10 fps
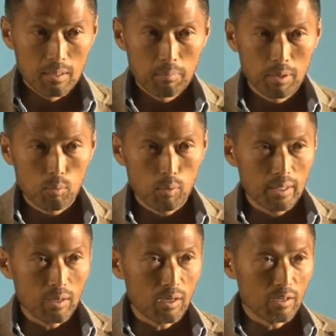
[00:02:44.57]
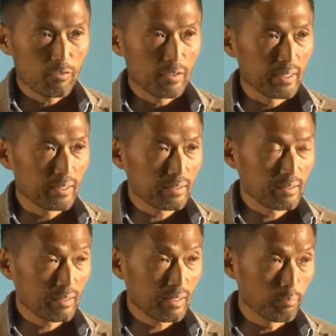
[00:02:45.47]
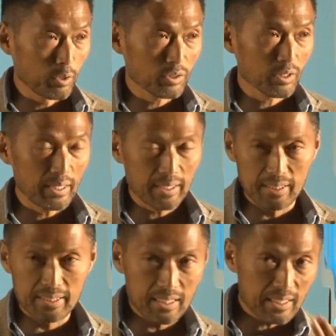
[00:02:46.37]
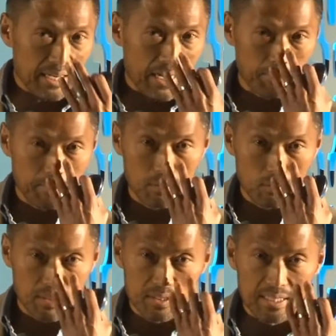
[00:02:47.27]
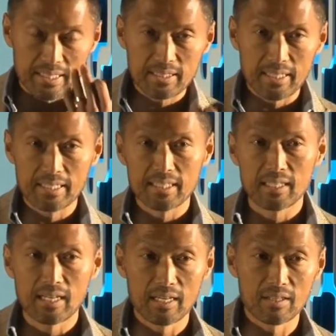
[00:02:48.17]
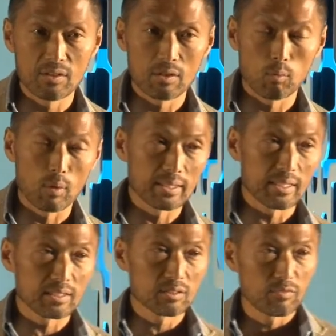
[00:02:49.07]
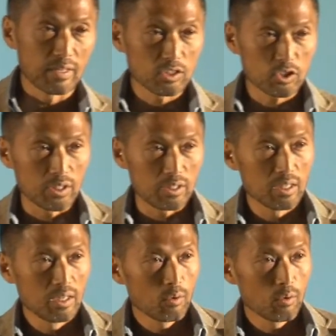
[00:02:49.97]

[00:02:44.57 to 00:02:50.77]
But what often and most likely didn't happen was that they didn't end their one night's venture